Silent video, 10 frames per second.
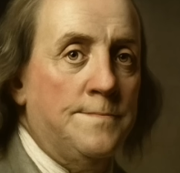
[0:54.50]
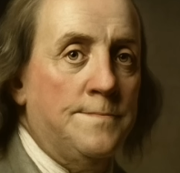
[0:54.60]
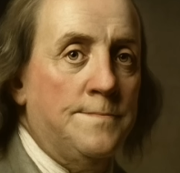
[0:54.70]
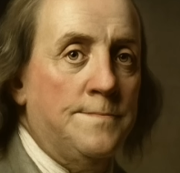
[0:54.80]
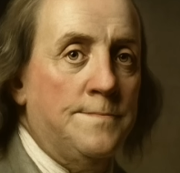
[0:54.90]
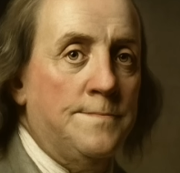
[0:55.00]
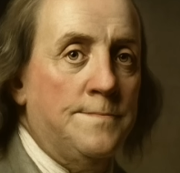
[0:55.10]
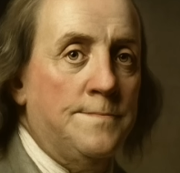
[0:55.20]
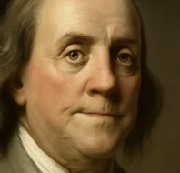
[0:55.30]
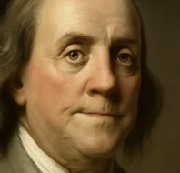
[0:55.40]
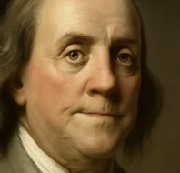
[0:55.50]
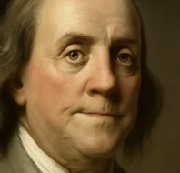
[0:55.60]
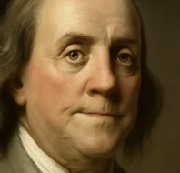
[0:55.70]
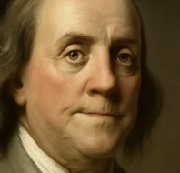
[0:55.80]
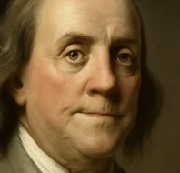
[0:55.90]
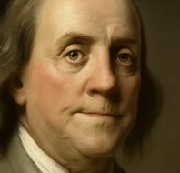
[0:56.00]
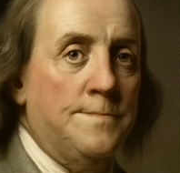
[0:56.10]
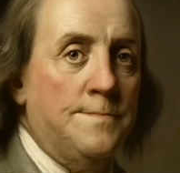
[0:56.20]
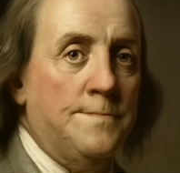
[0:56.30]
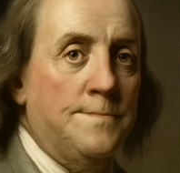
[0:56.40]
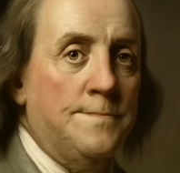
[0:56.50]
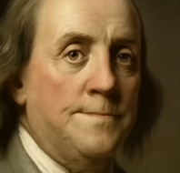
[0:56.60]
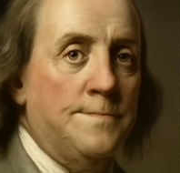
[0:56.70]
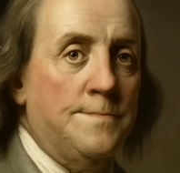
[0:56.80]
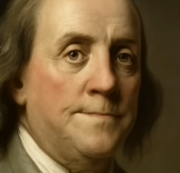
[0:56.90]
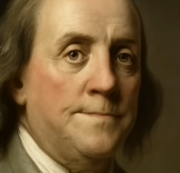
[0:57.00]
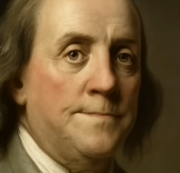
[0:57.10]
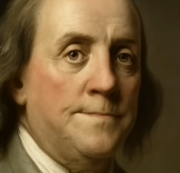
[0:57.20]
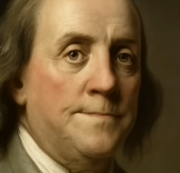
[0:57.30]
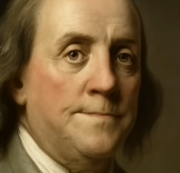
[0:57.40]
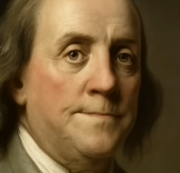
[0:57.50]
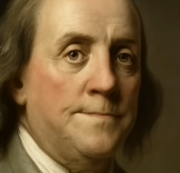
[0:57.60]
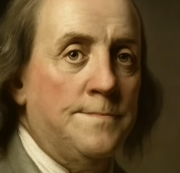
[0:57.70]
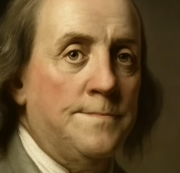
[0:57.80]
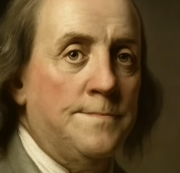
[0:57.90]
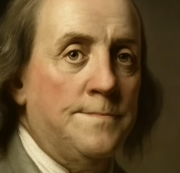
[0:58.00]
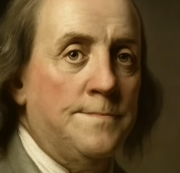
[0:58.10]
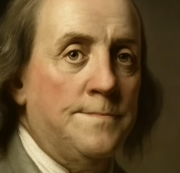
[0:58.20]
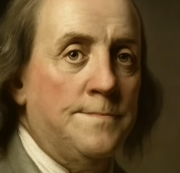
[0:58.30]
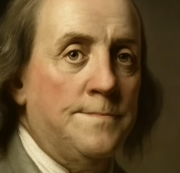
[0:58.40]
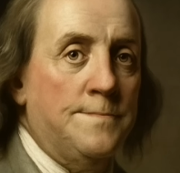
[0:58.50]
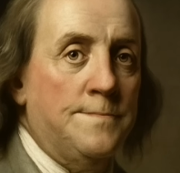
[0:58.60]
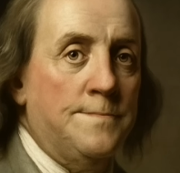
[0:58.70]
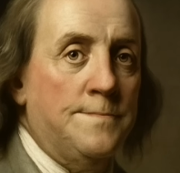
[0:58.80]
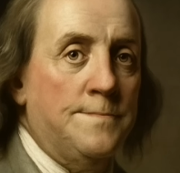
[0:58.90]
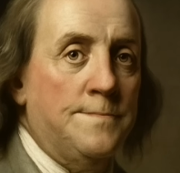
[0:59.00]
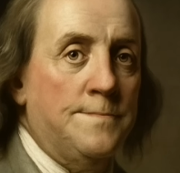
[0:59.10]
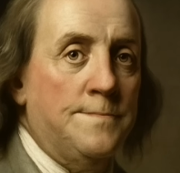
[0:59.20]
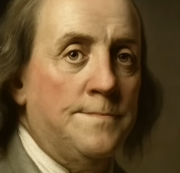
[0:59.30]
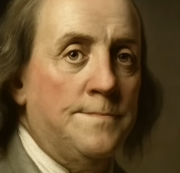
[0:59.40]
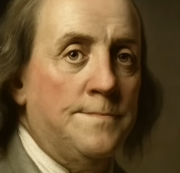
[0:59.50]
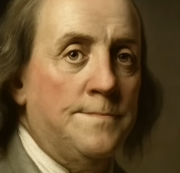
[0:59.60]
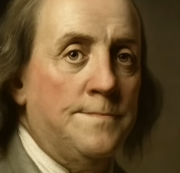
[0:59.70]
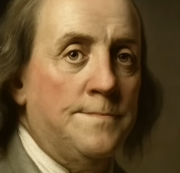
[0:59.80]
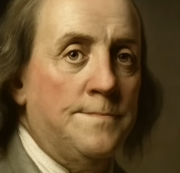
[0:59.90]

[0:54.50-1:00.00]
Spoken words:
(no lip movement)